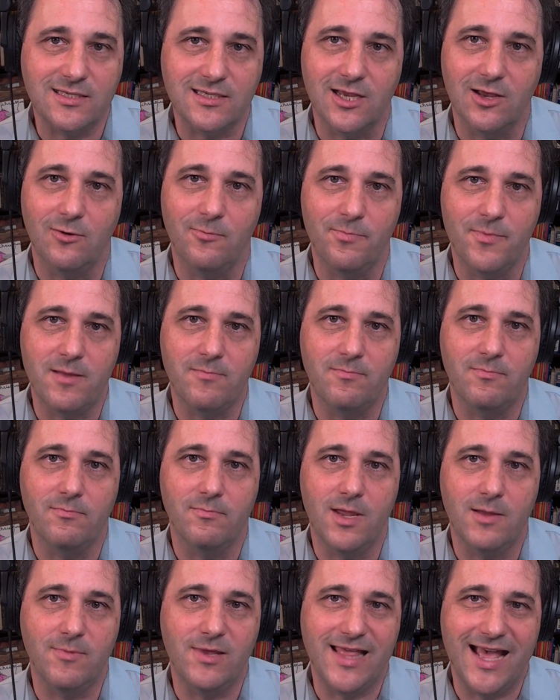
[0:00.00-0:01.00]
So
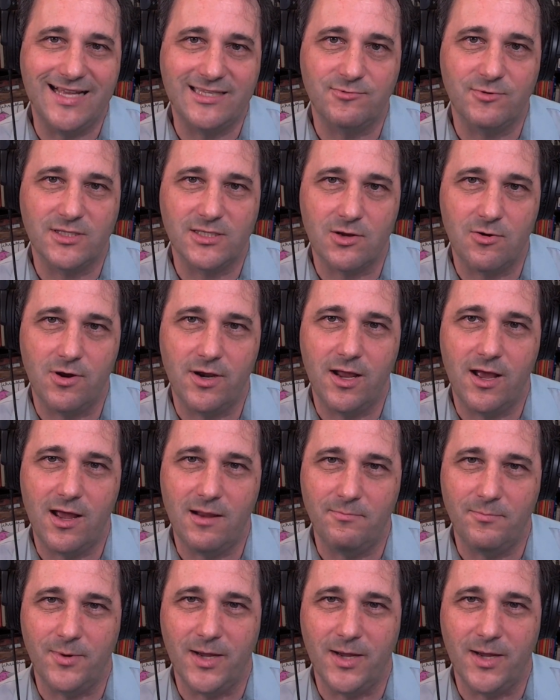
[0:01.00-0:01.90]
maybe that's what's going on.